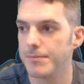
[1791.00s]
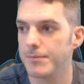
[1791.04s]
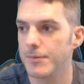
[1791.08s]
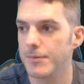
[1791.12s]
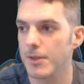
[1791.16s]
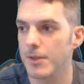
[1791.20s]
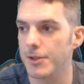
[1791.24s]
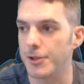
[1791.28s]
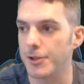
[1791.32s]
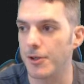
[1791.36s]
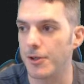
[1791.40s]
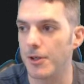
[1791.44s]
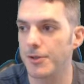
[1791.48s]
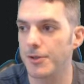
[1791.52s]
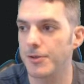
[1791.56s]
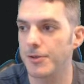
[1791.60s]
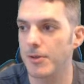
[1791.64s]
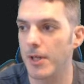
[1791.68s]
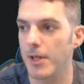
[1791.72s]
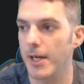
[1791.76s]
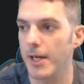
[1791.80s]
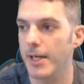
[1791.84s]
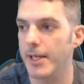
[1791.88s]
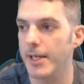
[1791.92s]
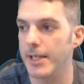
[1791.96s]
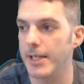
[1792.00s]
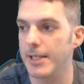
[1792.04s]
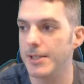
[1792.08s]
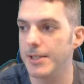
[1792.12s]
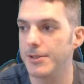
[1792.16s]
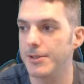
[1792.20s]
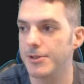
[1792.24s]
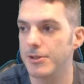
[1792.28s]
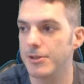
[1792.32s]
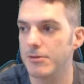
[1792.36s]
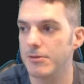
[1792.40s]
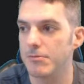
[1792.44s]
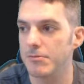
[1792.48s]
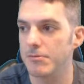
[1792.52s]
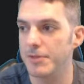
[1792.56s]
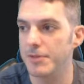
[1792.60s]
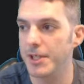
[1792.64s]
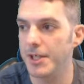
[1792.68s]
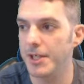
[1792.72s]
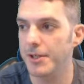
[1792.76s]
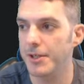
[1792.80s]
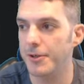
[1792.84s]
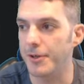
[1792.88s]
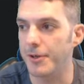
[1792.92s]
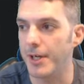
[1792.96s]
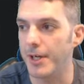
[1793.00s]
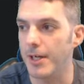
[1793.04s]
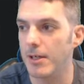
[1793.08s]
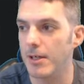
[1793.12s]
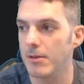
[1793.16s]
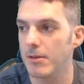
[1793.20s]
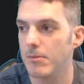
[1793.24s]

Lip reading: Your underlay is the internet.